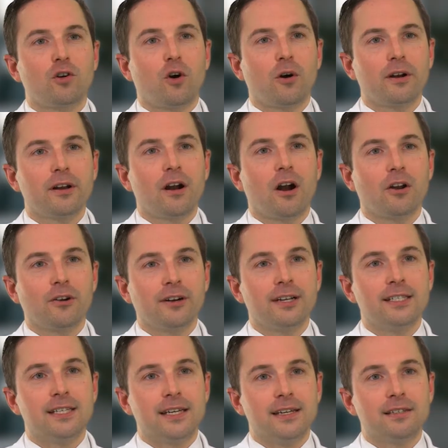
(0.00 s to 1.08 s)
Coronary artery
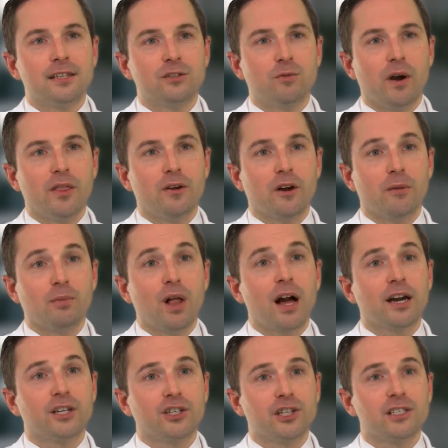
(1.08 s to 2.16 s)
disease is when there are
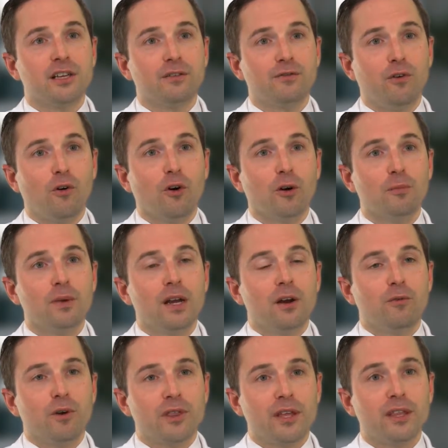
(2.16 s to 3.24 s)
blockages that form
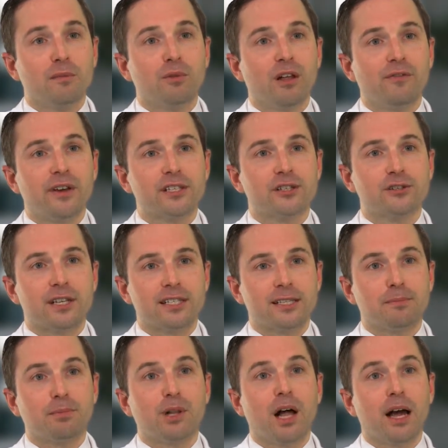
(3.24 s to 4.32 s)
within the blood vessels that
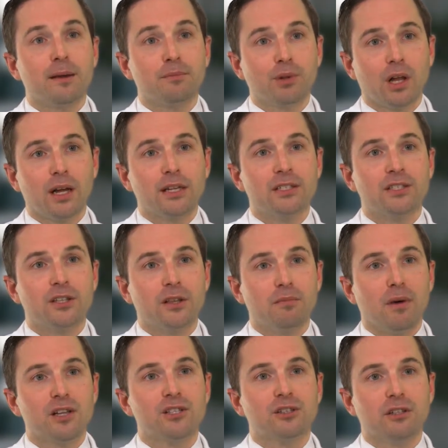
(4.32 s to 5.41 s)
supply blood to the
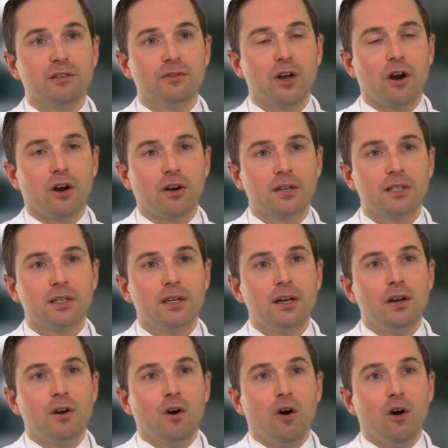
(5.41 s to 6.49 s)
muscle of the heart.
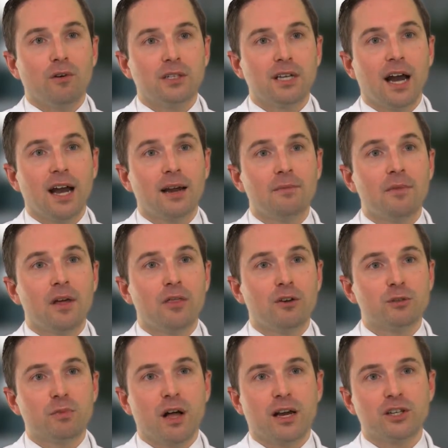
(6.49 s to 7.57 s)
Over time,
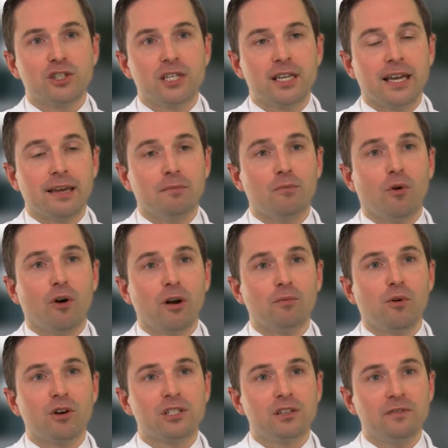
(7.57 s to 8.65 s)
those blockages can get more and
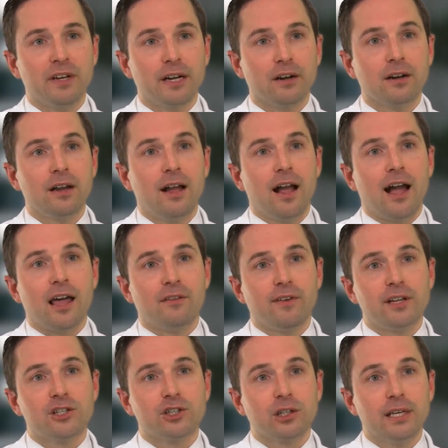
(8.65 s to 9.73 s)
more severe and
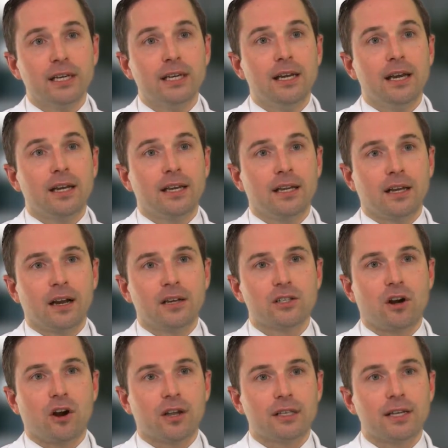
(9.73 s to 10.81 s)
eventually can cause a
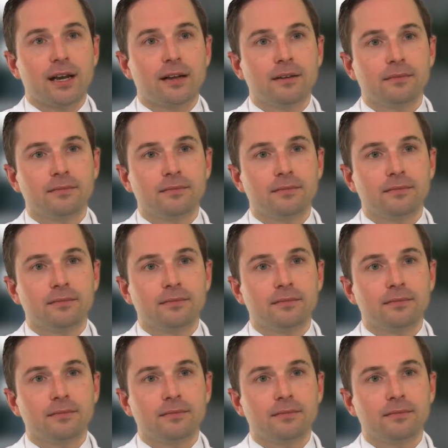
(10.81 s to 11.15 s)
heart attack.